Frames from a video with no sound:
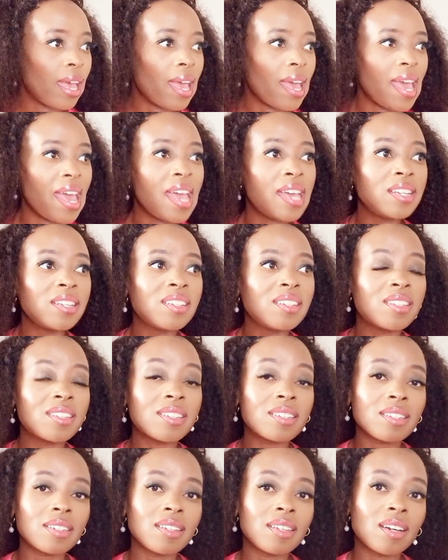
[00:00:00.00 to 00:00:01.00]
And
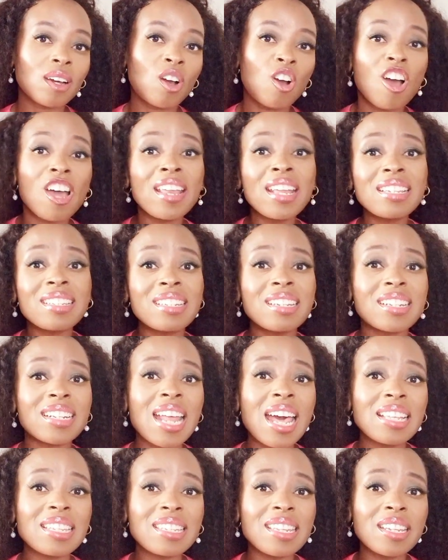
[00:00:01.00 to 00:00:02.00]
God has
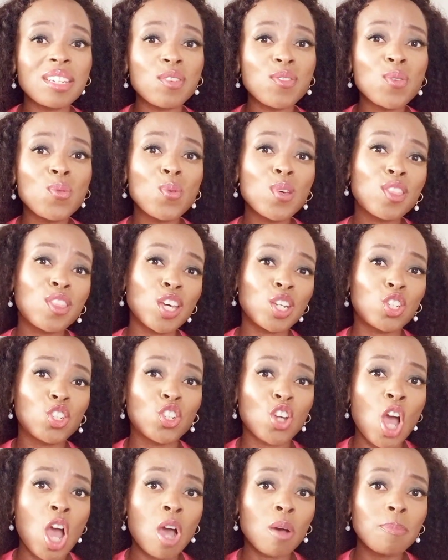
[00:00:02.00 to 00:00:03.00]
entrusted you with a
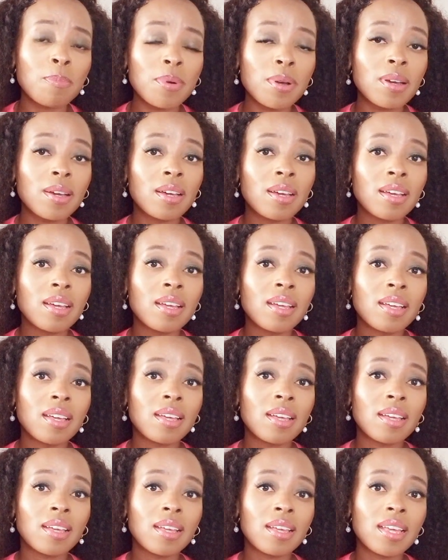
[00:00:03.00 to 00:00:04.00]
job,
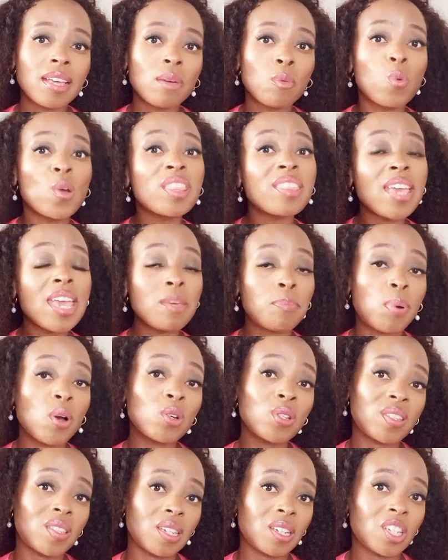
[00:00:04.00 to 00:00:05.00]
with a
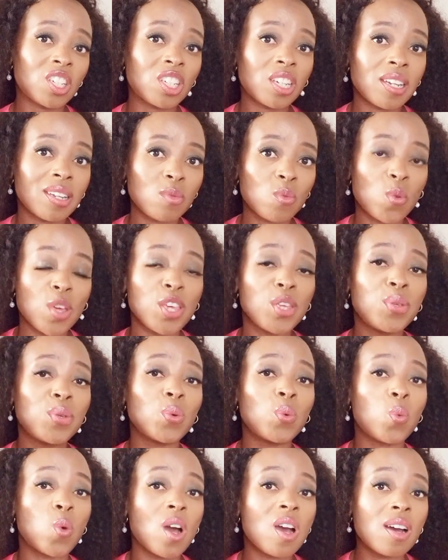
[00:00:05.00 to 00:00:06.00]
position where you
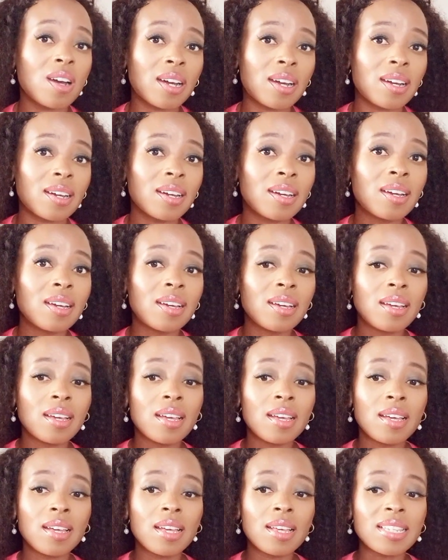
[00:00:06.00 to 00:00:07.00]
work,
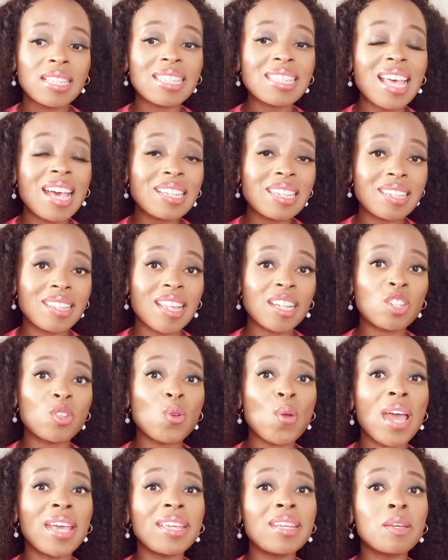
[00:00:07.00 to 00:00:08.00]
such that you
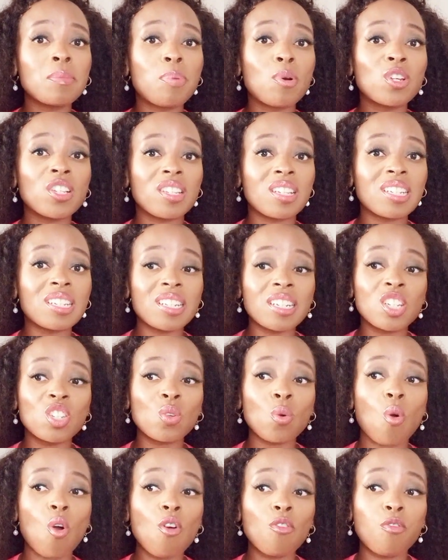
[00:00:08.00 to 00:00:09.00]
are in a position to
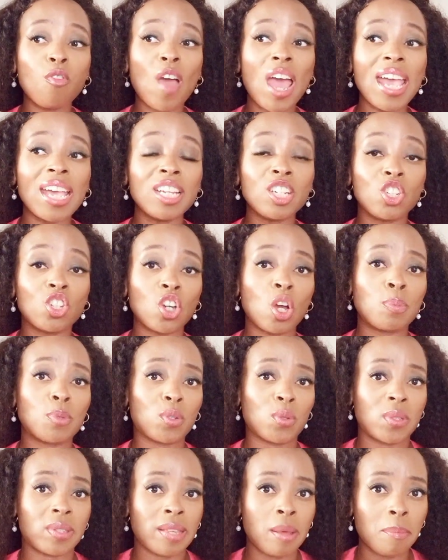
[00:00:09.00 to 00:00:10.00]
offer a job to
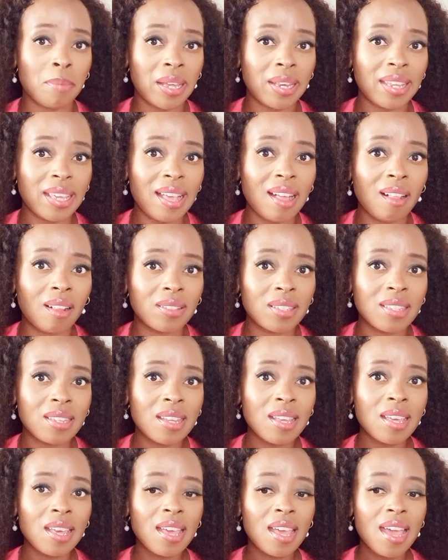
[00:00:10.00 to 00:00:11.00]
somebody else,
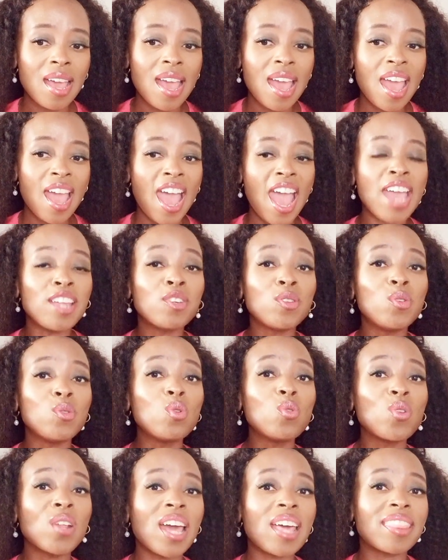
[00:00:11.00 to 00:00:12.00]
and
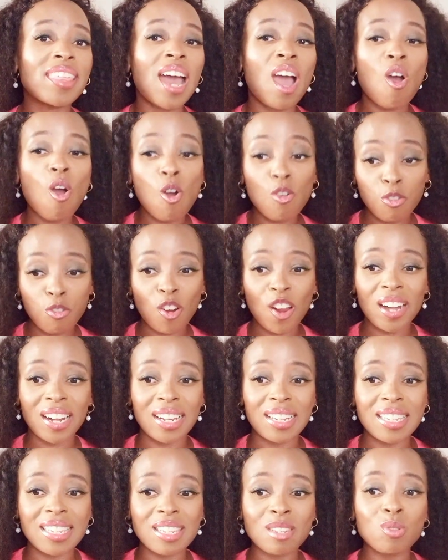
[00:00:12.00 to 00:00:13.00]
you rather offer
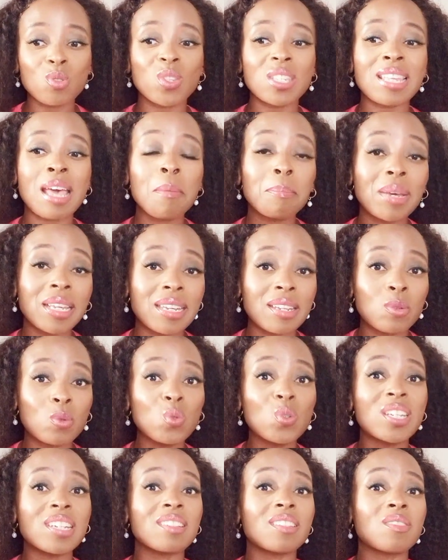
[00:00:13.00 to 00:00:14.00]
it to somebody who
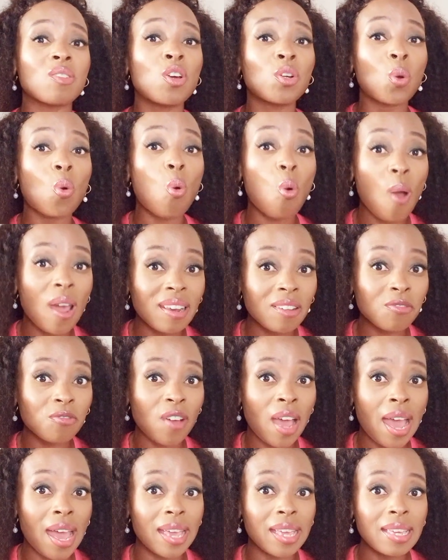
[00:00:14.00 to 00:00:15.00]
does not
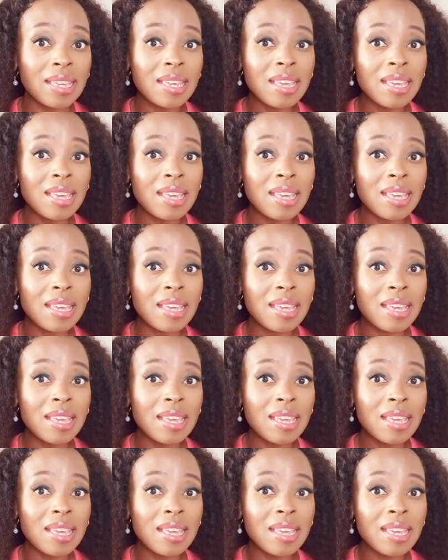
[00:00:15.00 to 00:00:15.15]
qualify